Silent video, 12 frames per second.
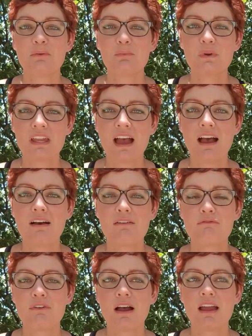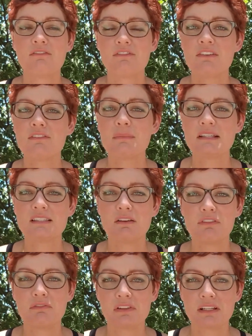I have given
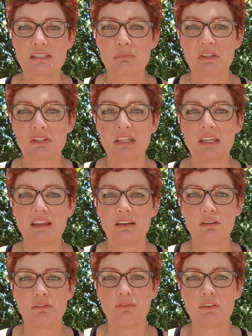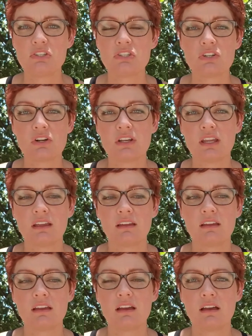myself the flexibility of
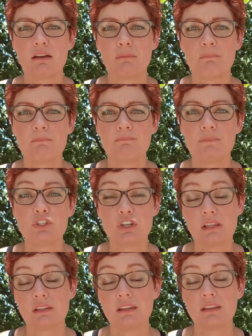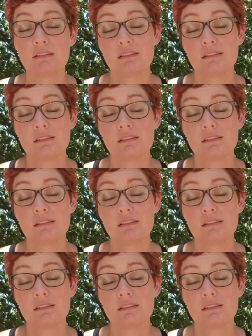starting gently.